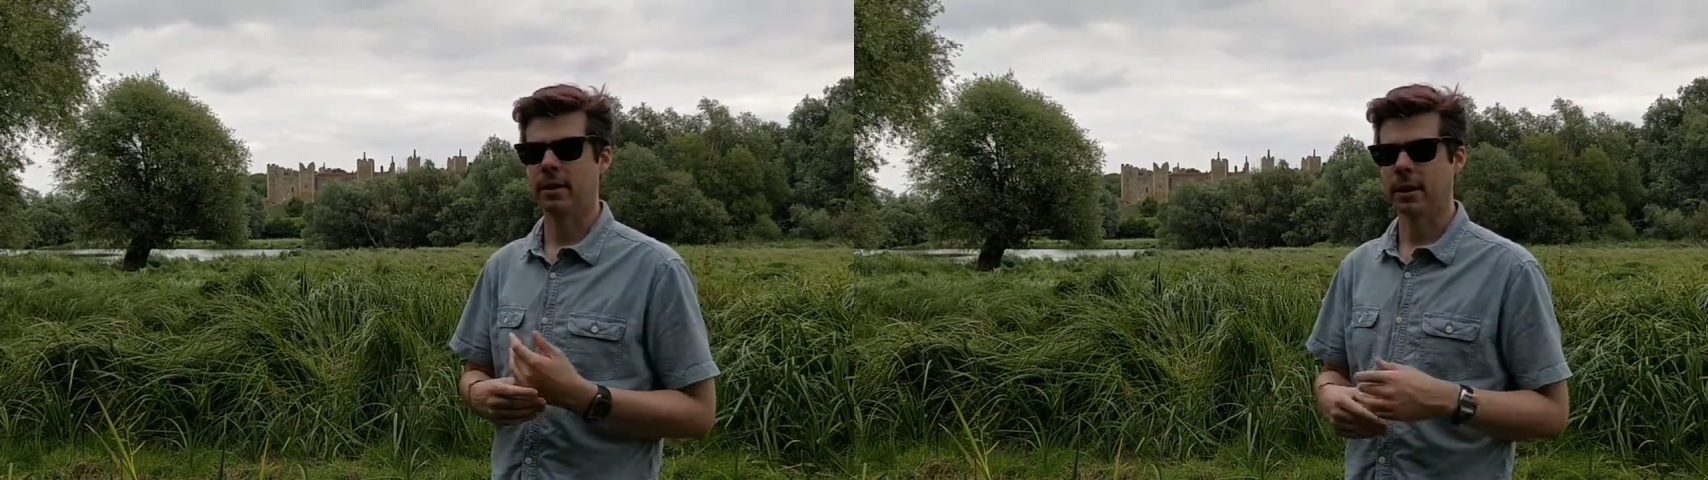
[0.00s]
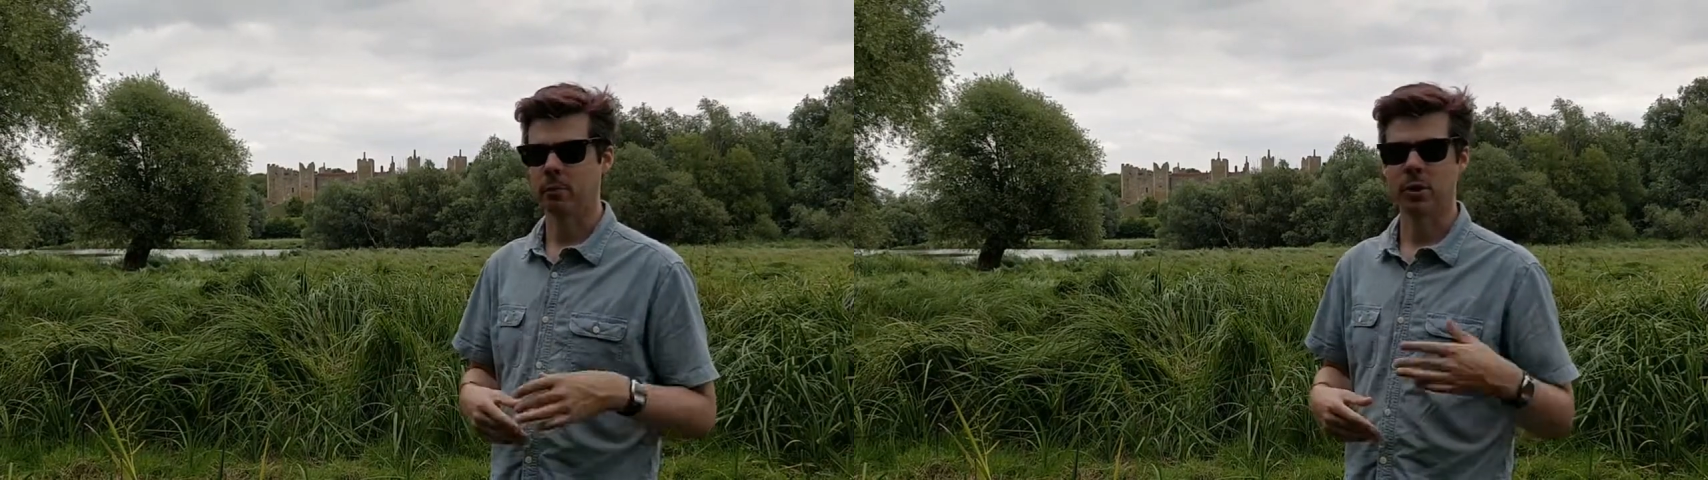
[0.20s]

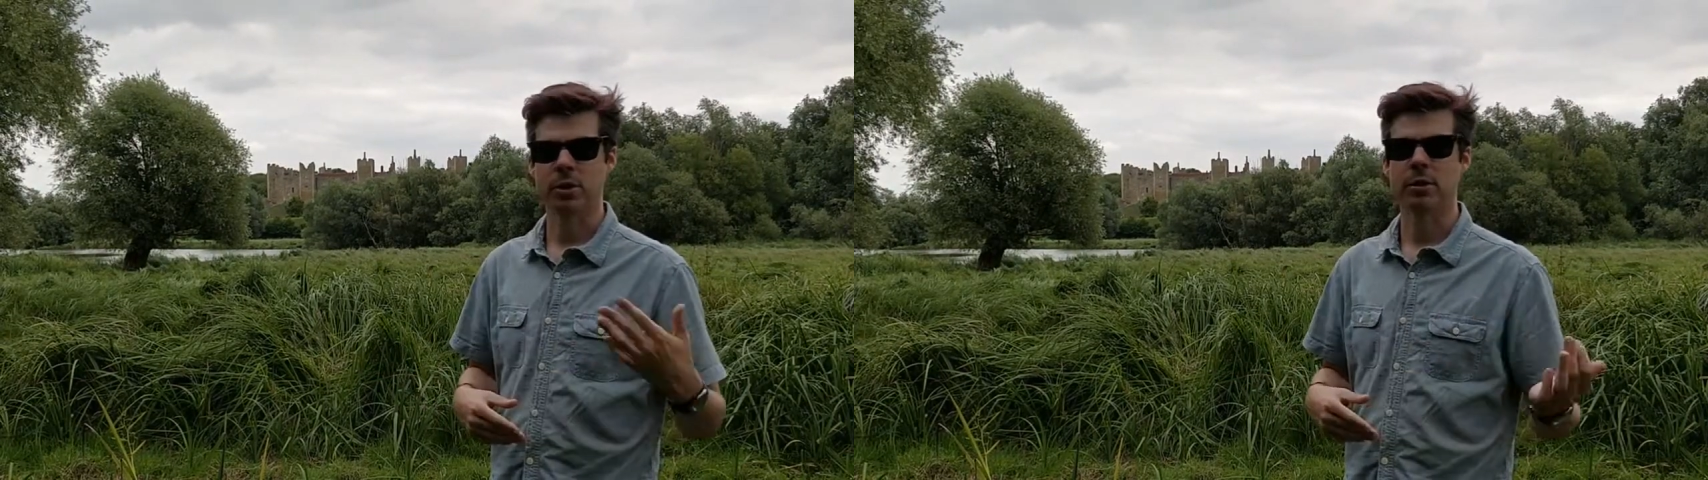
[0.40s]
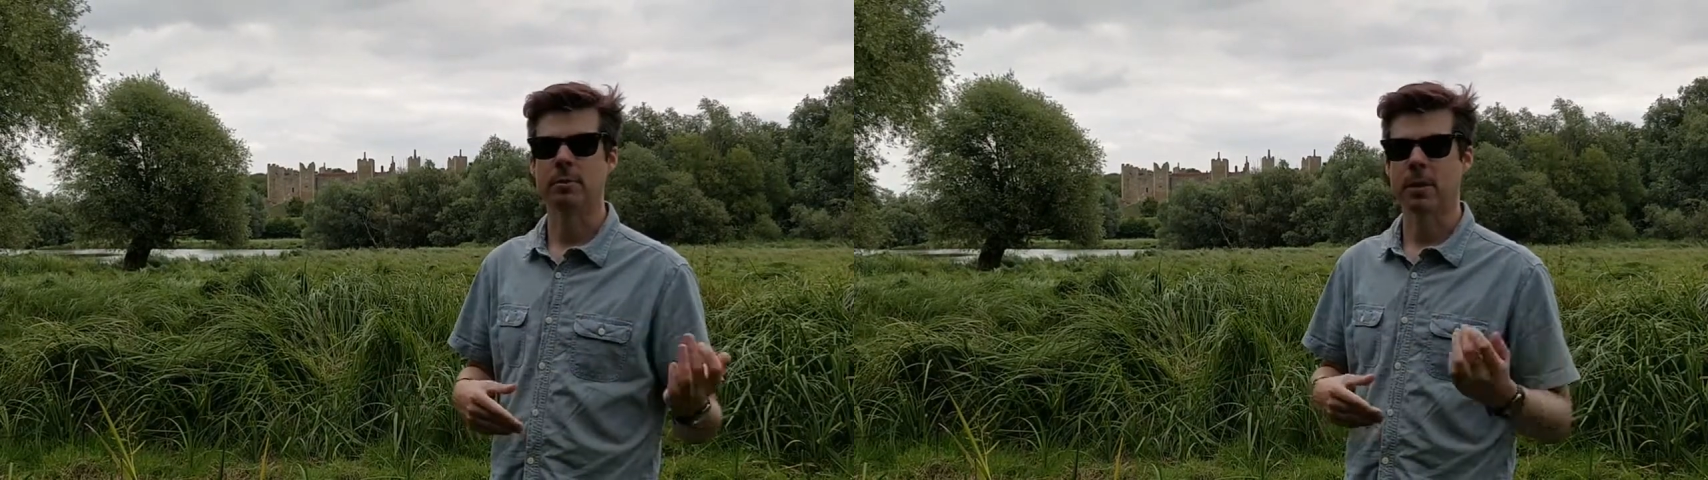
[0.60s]
then
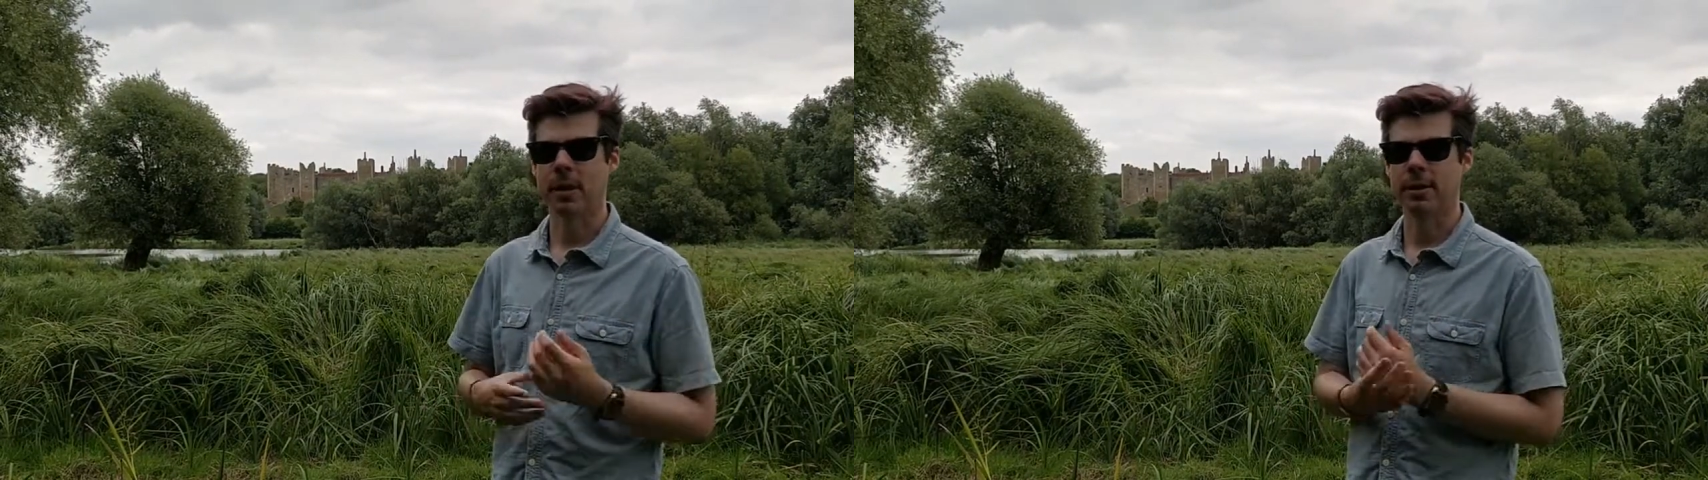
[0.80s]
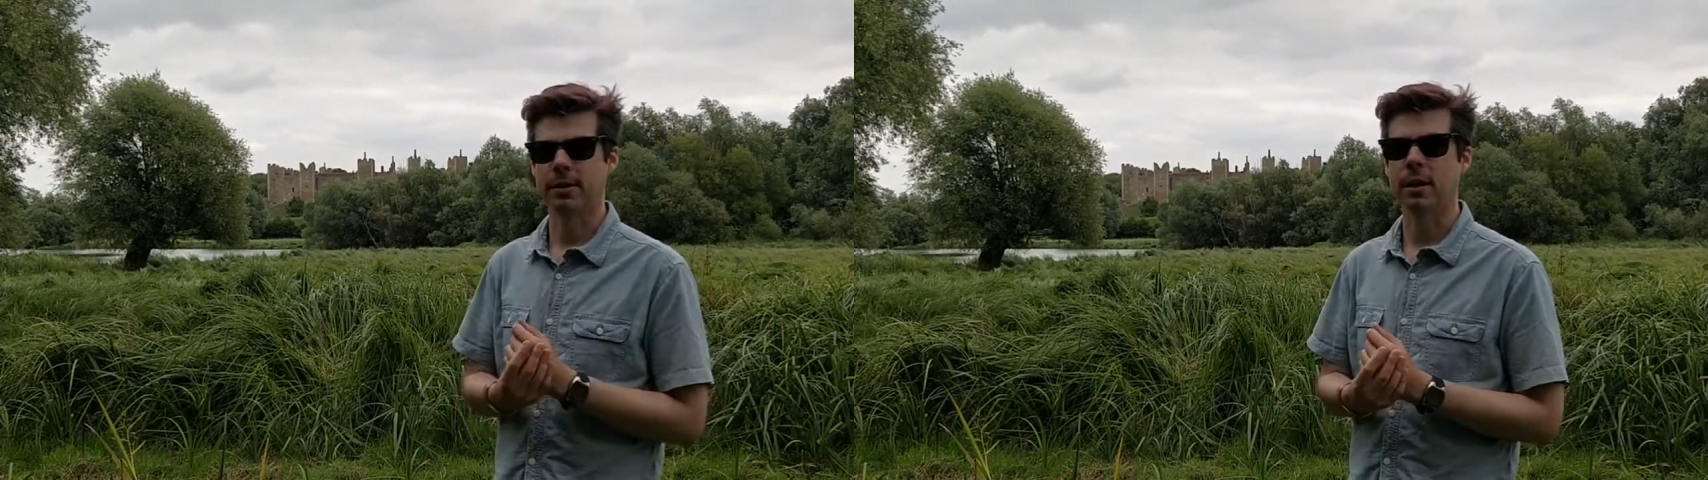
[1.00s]
wishing to
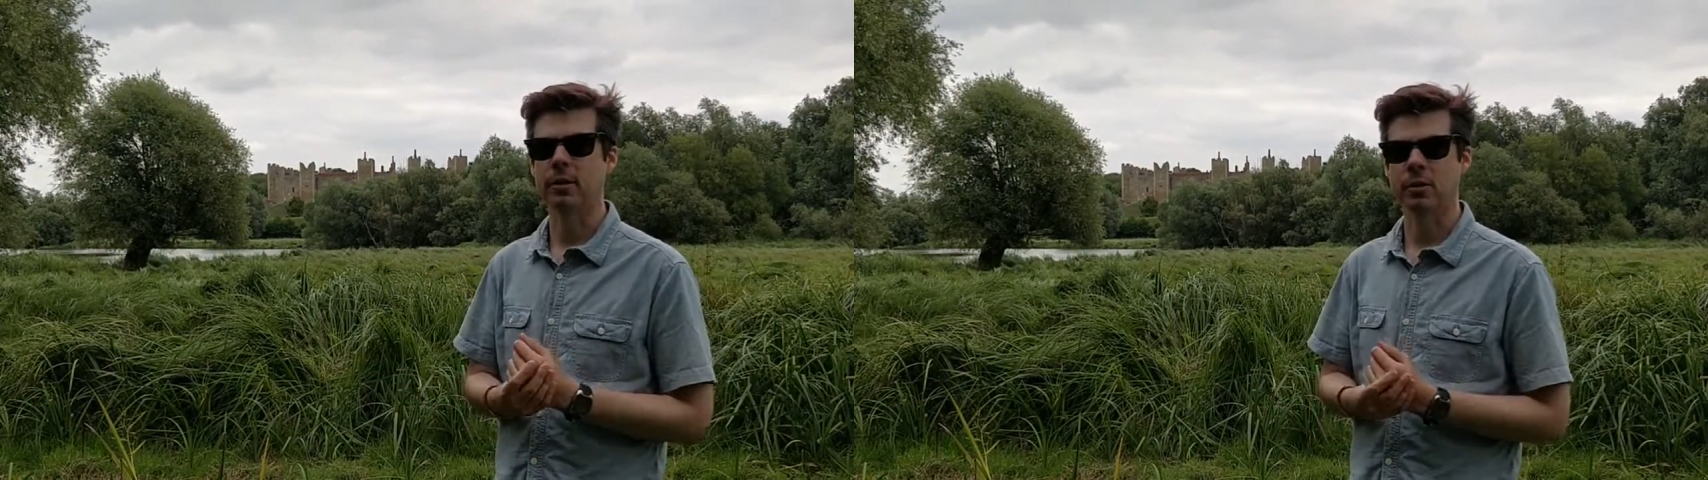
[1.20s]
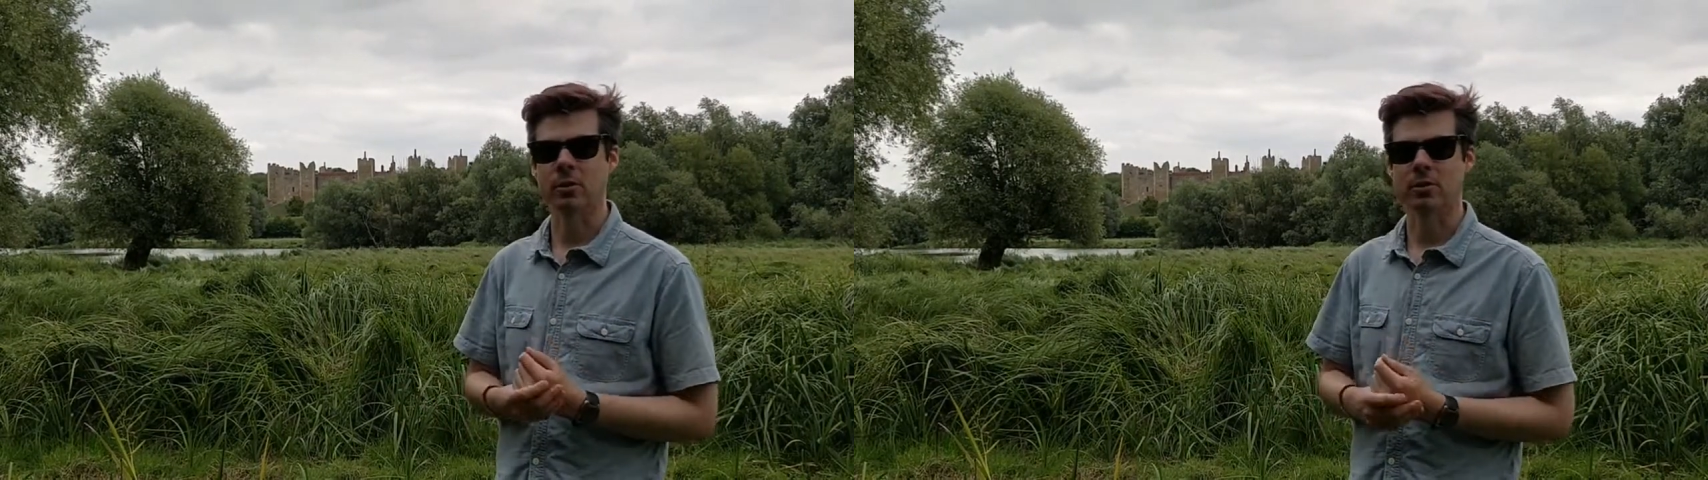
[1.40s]
pass that good